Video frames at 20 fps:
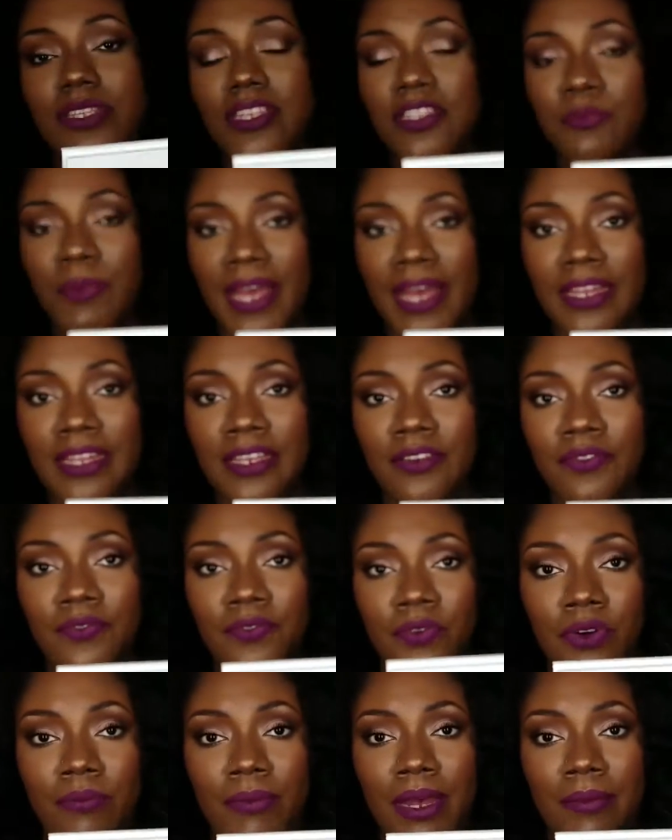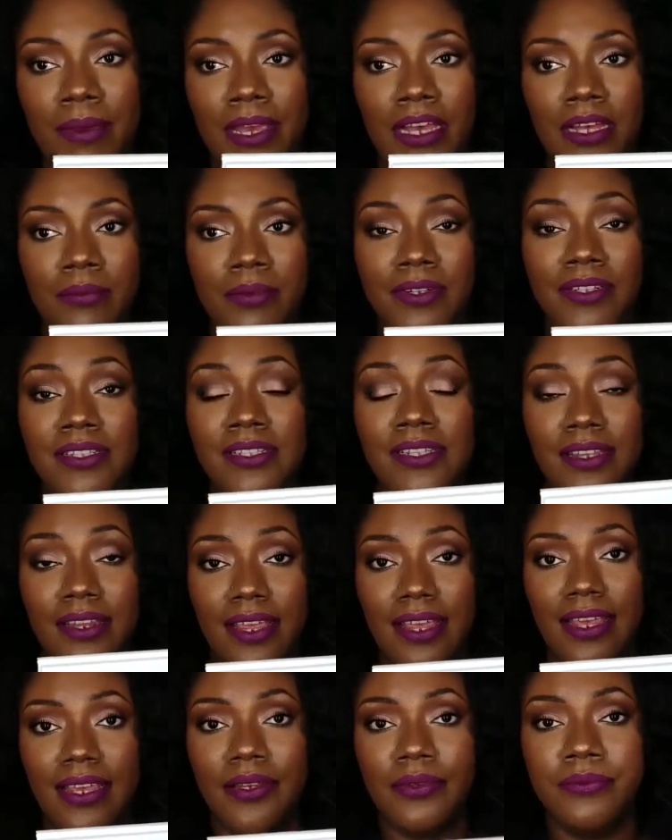this palette for my makeup look
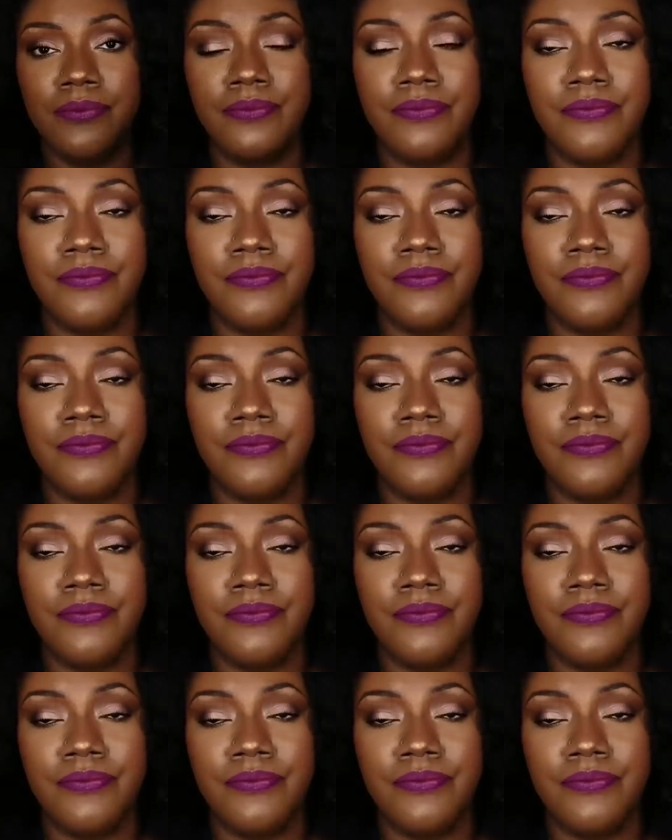today.